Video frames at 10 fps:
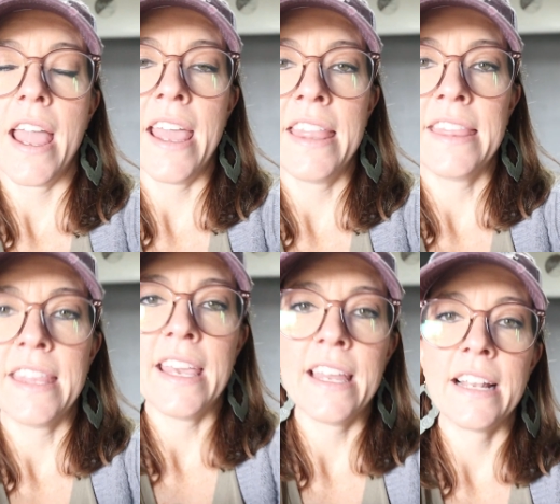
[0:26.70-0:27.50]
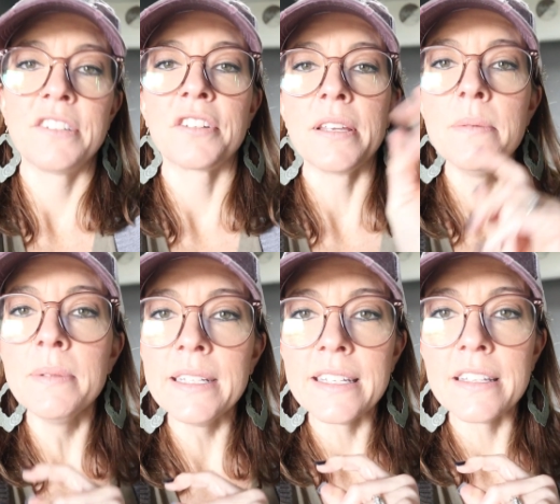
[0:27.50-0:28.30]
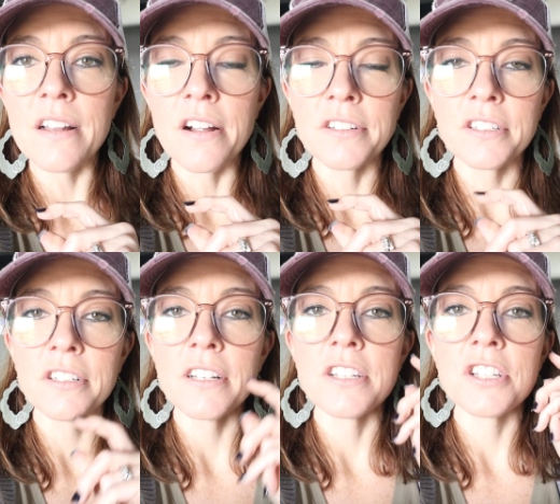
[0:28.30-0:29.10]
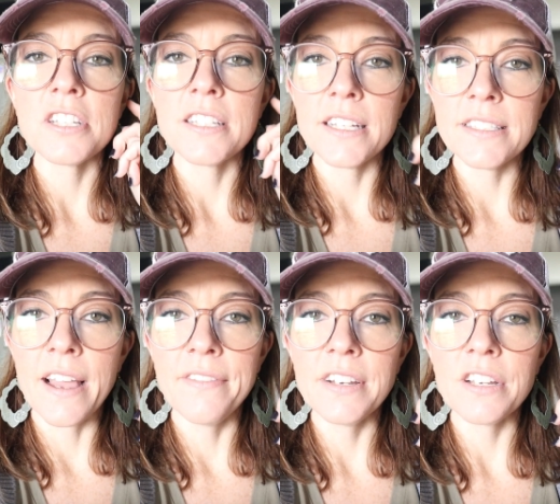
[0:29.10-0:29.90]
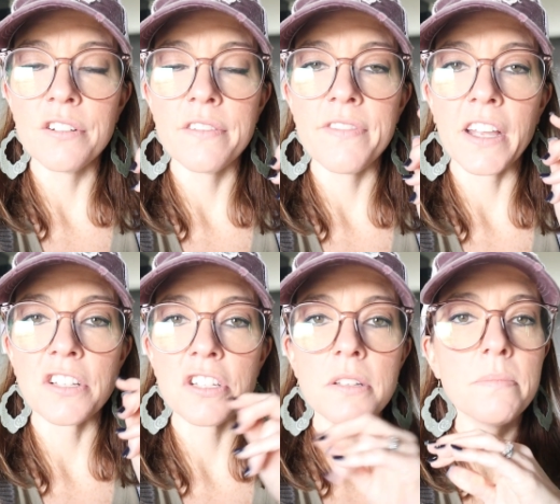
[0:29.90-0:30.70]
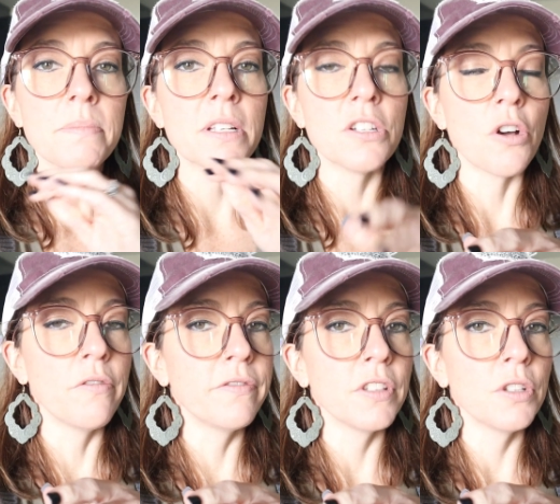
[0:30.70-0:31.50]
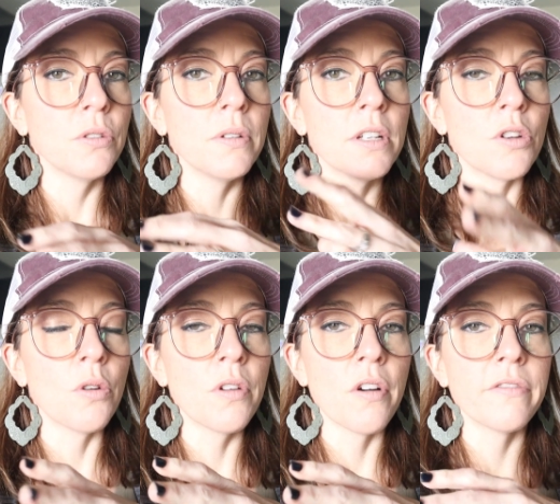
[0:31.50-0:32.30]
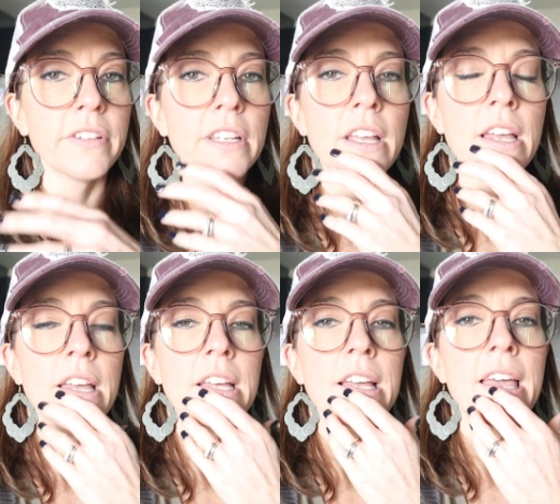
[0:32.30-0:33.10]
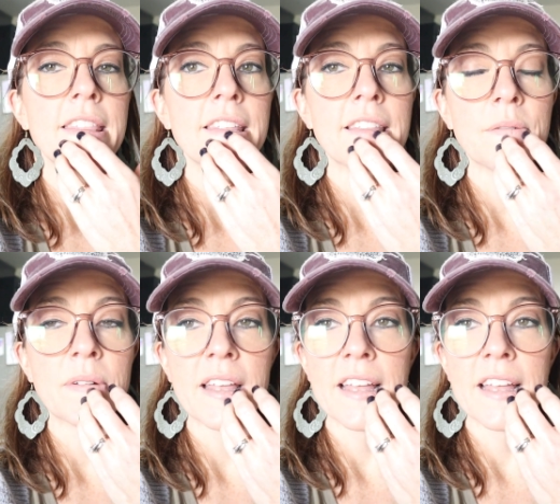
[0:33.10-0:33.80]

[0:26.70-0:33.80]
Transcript: And then I took Emily to the doctor, and she does have an ear infection, but no flu and no COVID. And then they went